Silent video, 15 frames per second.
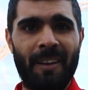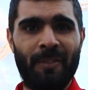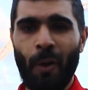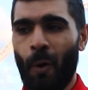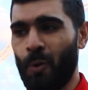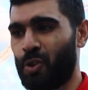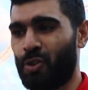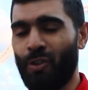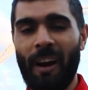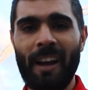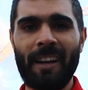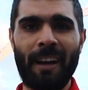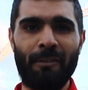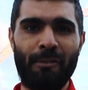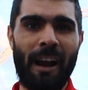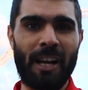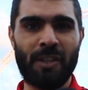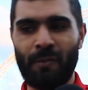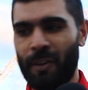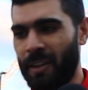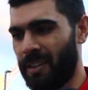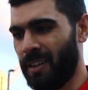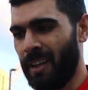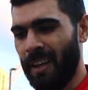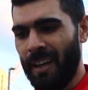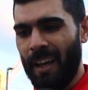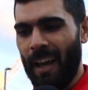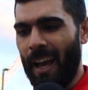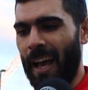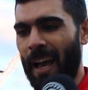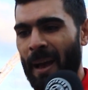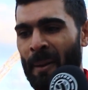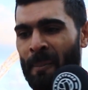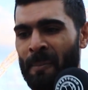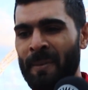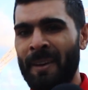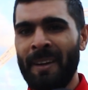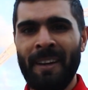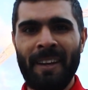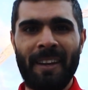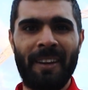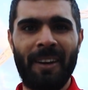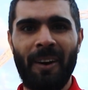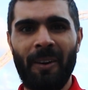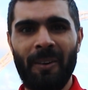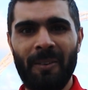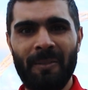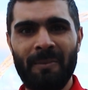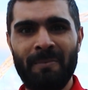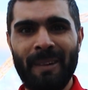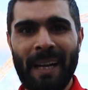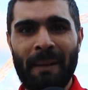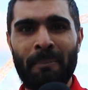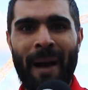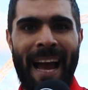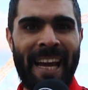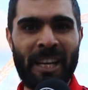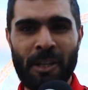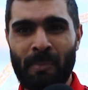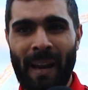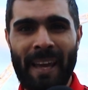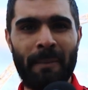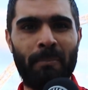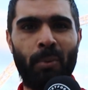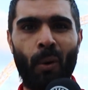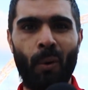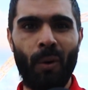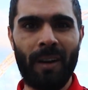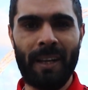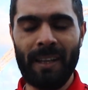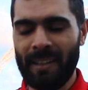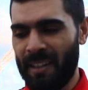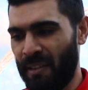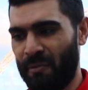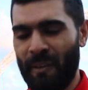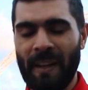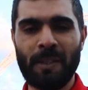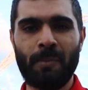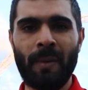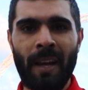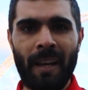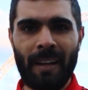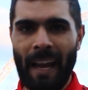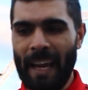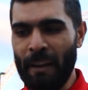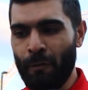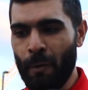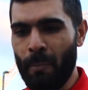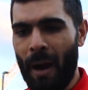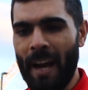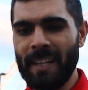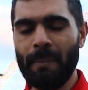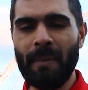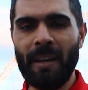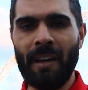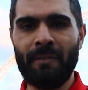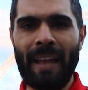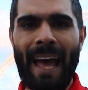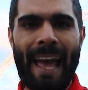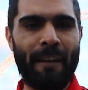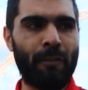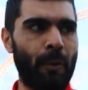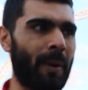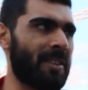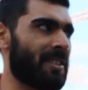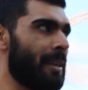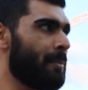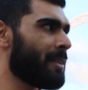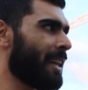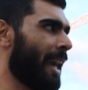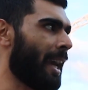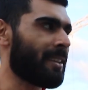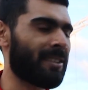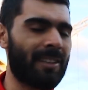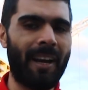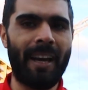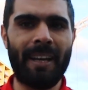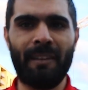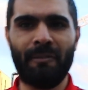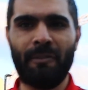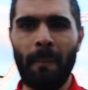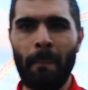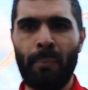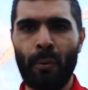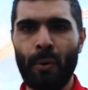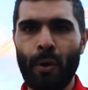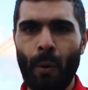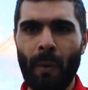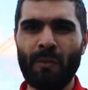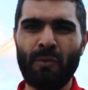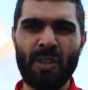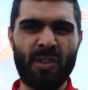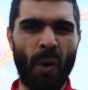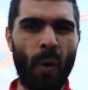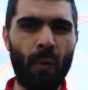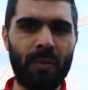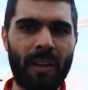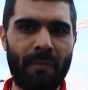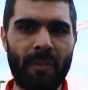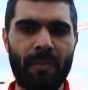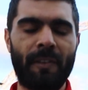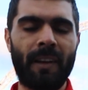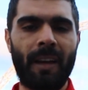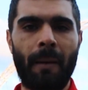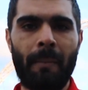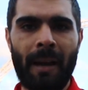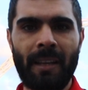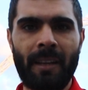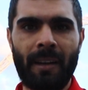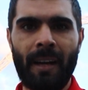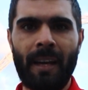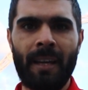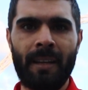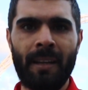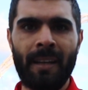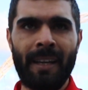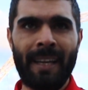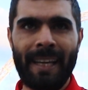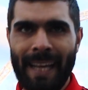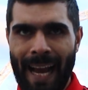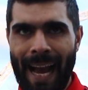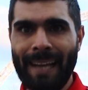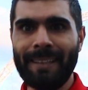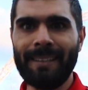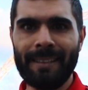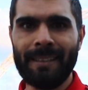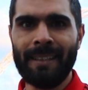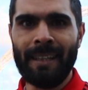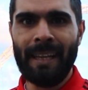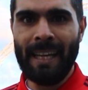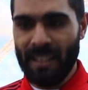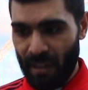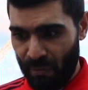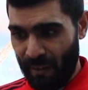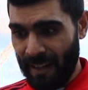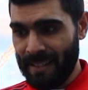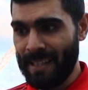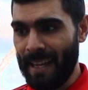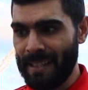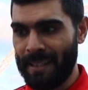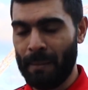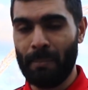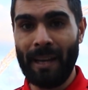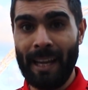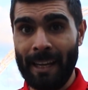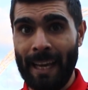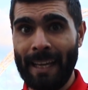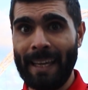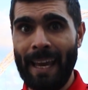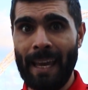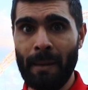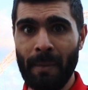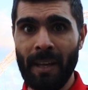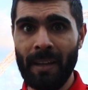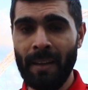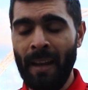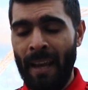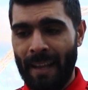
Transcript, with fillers: no striker, Rashford, um, you know, Matic playing poorly, the defence. Like, it reminded me of that. Everyone seemed to get excited and think Bruno had resolved everything at Man United. He hadn't. He's a fantastic player that came in.